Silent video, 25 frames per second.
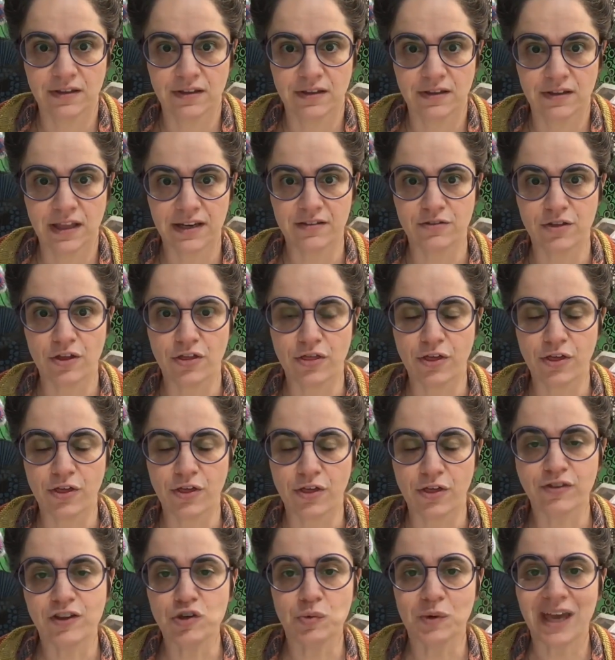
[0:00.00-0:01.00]
That is, the
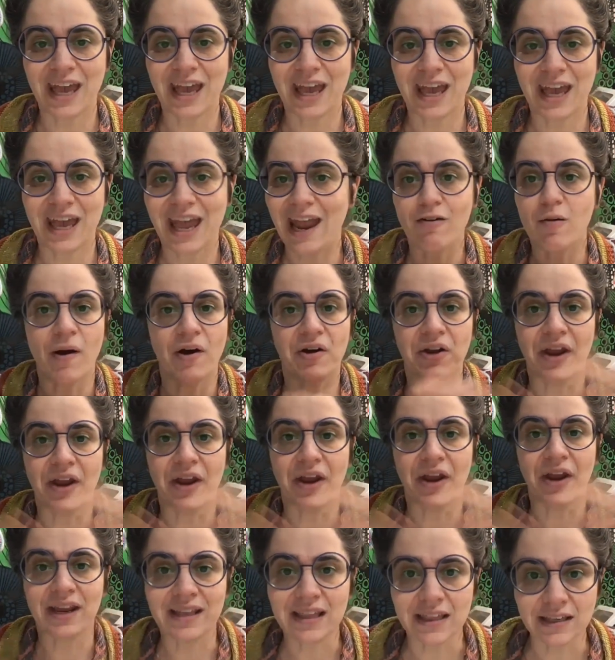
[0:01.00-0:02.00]
thought that you care about
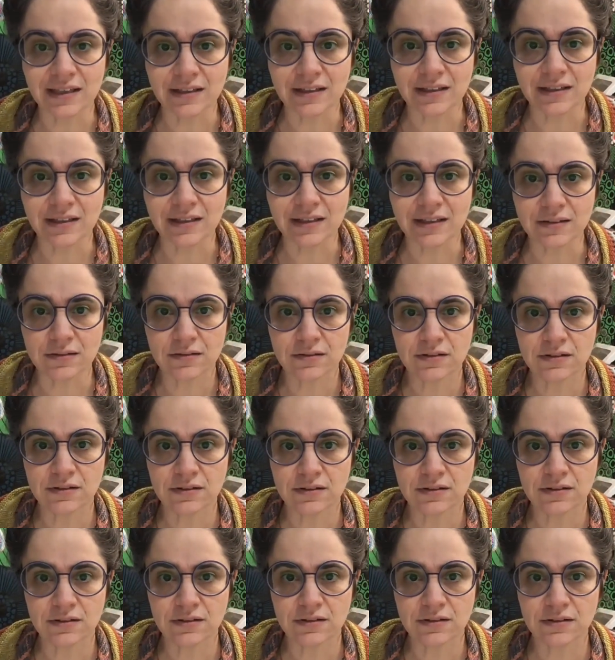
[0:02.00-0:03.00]
anything
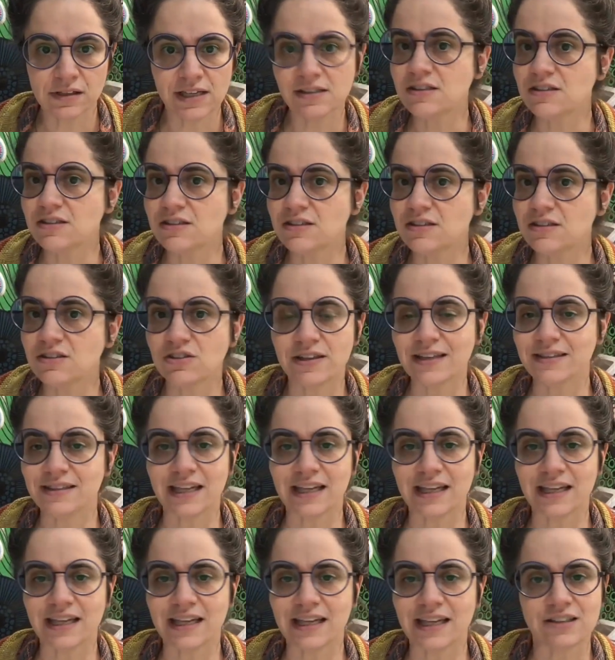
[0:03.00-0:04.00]
isn't
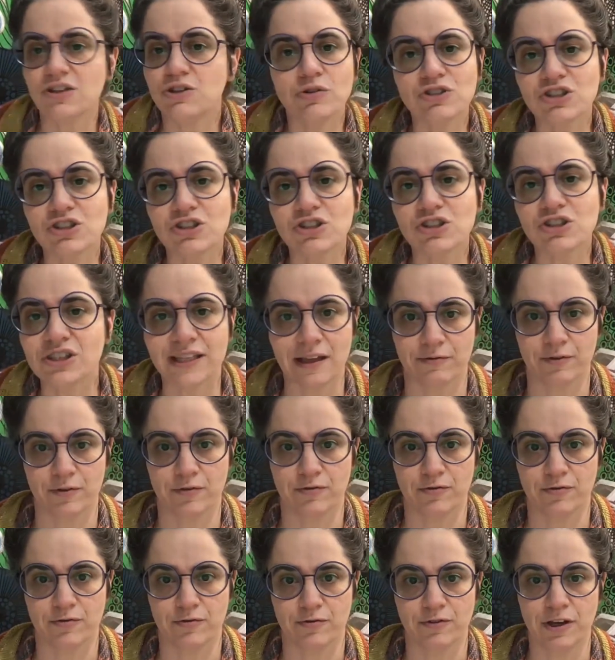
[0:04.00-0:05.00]
that you don't just get
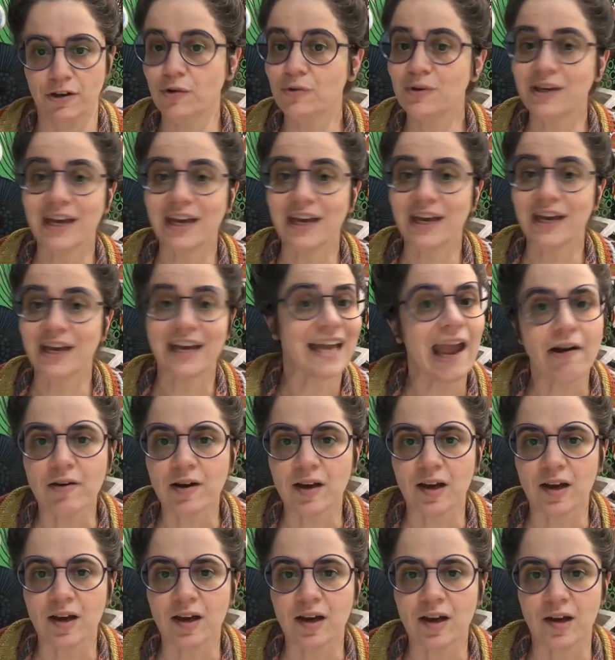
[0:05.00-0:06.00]
that for free. You don't get
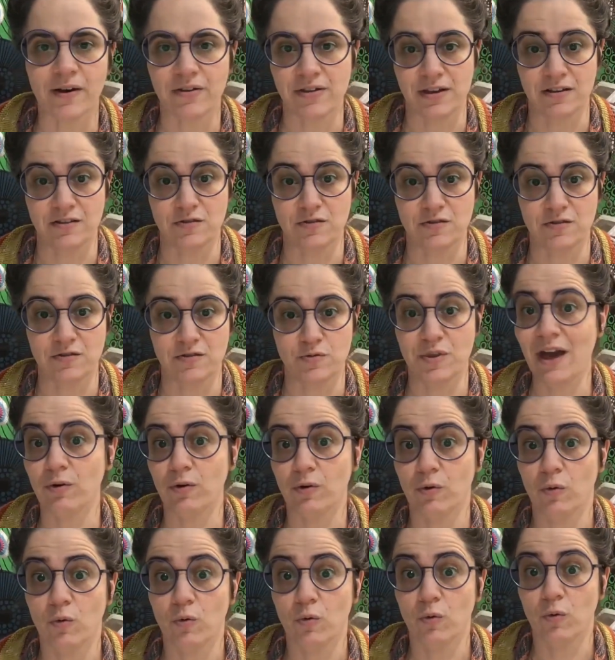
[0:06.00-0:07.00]
caring about things
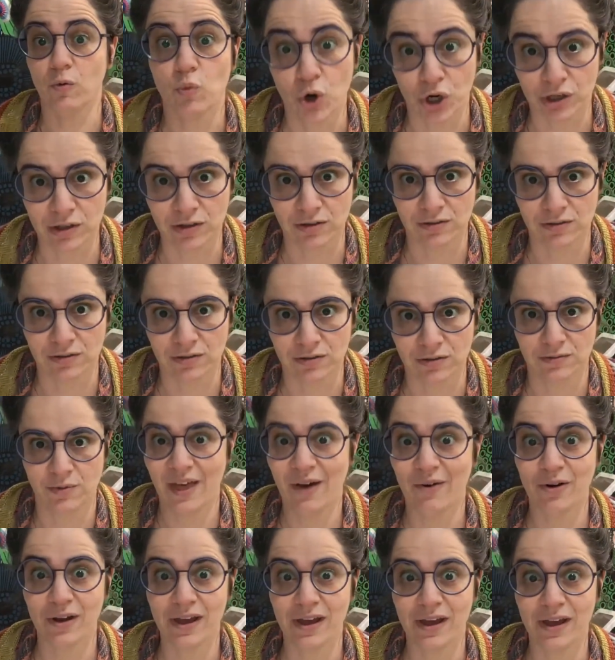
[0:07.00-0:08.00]
without work,
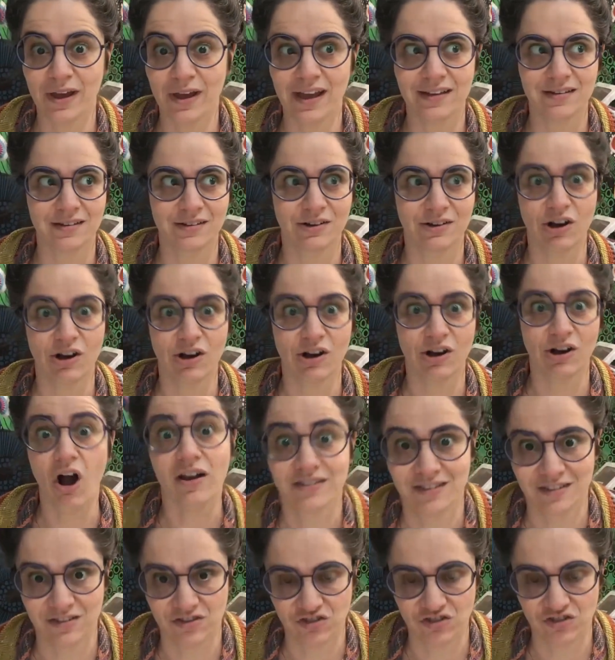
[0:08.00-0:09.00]
without
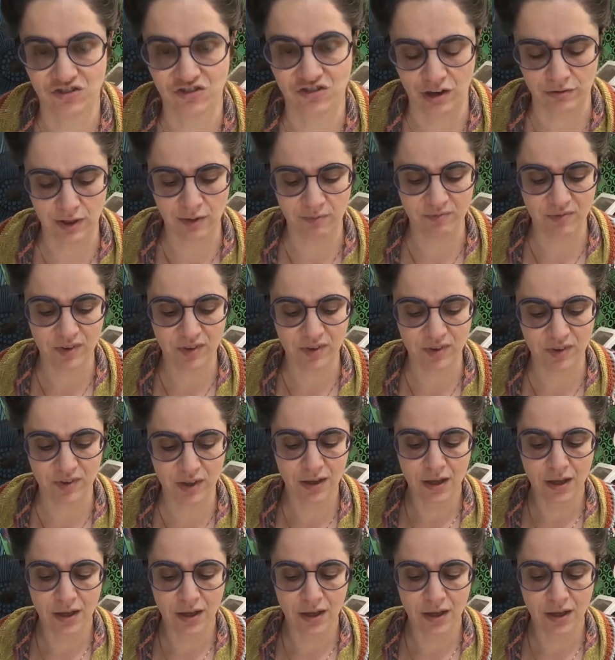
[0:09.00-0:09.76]
costs generally.